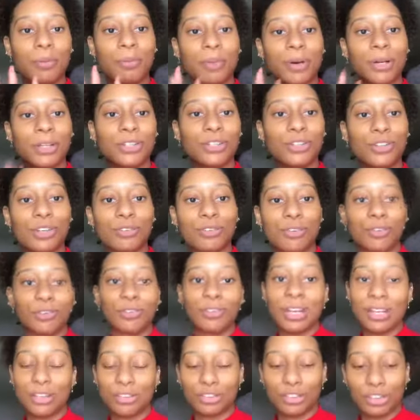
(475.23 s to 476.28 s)
but two
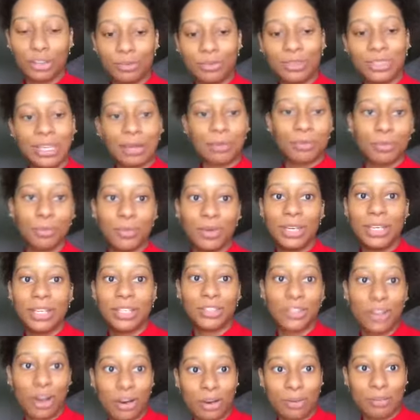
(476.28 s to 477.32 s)
different relationships that we
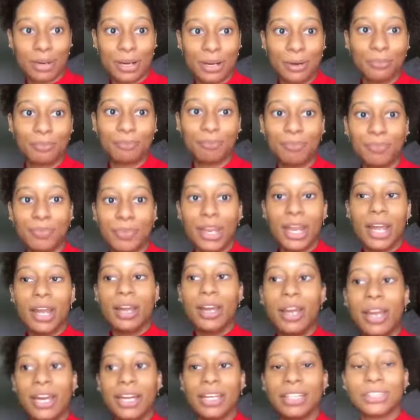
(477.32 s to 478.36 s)
can talk about.
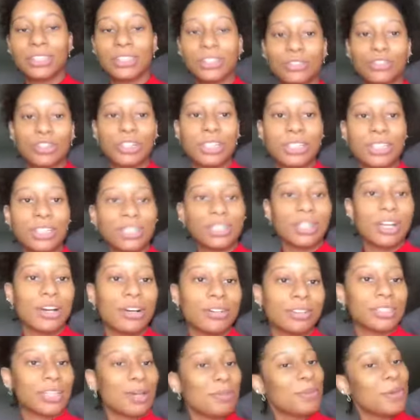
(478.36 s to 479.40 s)
And so just, you
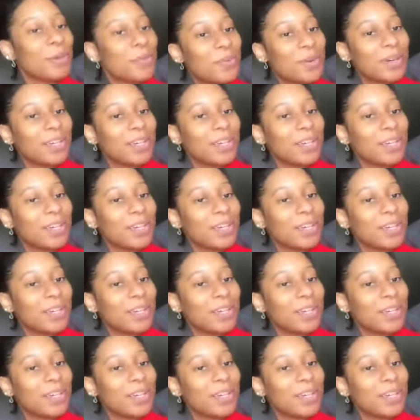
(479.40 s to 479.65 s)
know, tell me